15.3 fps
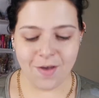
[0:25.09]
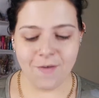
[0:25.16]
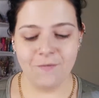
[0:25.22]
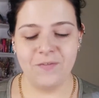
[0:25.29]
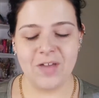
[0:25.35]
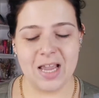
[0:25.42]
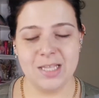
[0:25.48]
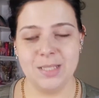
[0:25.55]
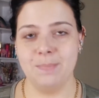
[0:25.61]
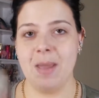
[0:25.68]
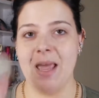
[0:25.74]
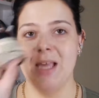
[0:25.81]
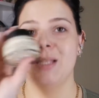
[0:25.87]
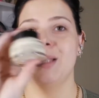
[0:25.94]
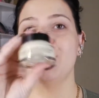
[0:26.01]
face
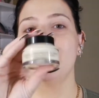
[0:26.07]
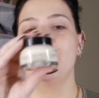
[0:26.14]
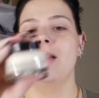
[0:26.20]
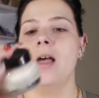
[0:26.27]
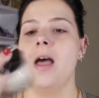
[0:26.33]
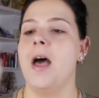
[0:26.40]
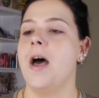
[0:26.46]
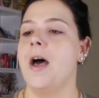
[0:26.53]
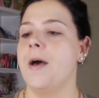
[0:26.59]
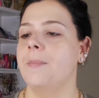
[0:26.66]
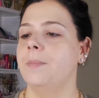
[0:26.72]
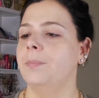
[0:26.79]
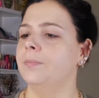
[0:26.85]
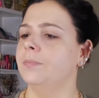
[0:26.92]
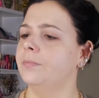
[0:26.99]
base
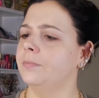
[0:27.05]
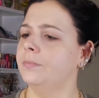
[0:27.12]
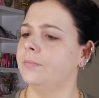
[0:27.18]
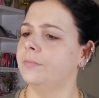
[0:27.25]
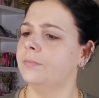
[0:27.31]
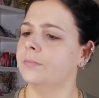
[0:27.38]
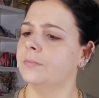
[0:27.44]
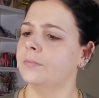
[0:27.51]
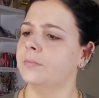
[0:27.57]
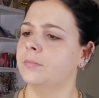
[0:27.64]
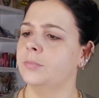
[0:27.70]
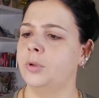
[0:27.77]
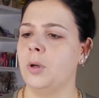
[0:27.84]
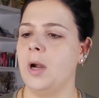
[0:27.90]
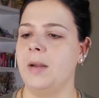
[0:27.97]

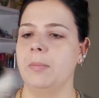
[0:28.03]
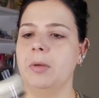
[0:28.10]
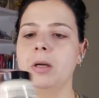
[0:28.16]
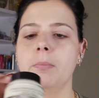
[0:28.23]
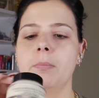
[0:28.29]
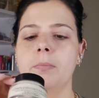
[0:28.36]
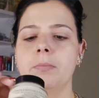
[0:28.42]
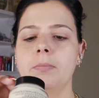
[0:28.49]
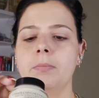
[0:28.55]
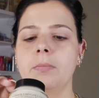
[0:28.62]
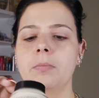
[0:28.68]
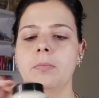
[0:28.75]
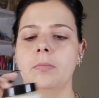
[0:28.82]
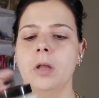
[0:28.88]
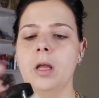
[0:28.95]
primer.
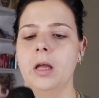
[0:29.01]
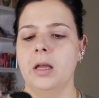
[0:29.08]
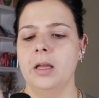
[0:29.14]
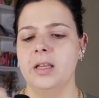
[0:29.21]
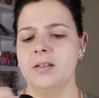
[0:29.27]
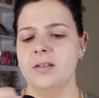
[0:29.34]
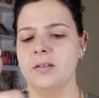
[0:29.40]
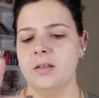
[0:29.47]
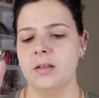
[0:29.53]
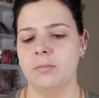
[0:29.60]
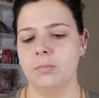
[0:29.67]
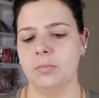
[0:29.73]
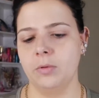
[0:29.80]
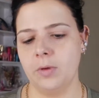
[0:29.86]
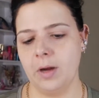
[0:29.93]
I guess it's not
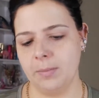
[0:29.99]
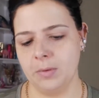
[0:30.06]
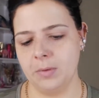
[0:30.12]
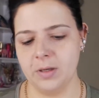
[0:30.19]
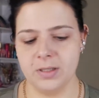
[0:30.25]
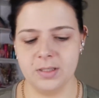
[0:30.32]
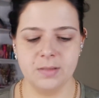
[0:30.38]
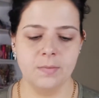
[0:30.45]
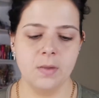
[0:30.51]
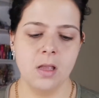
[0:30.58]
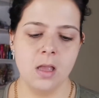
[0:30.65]
a primer, it's